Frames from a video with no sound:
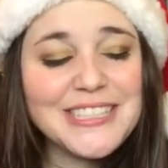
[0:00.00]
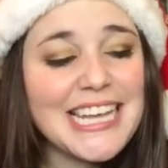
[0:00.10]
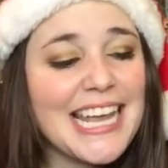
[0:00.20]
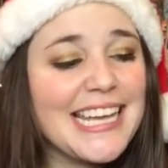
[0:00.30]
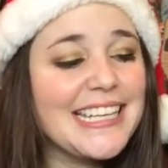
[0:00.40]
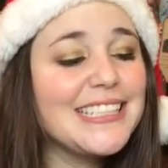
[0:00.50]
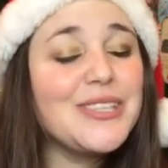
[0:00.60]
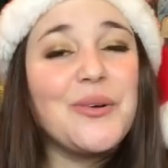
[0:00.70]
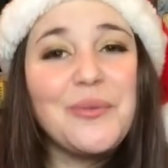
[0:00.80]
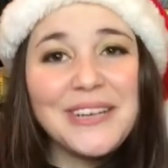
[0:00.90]
day
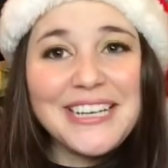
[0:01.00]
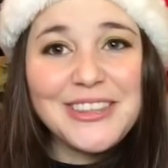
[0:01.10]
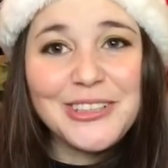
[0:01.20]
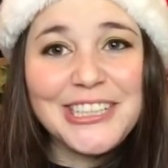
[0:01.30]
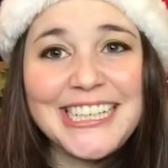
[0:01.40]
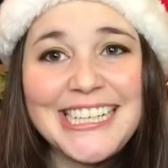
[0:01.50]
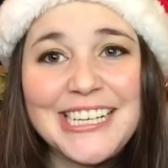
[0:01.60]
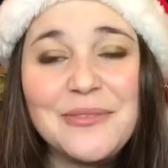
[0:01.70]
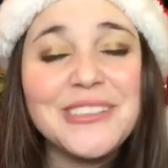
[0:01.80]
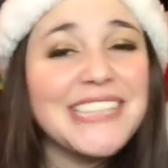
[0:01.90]

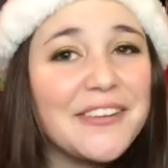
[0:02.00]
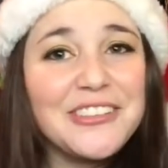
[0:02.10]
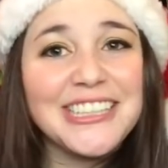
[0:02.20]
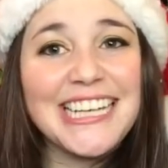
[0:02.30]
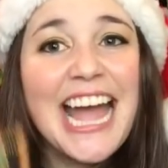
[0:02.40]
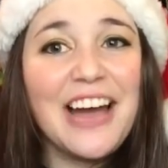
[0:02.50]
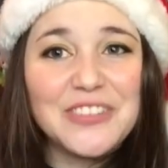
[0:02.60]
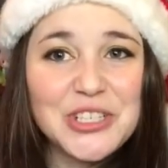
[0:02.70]
23 will definitely have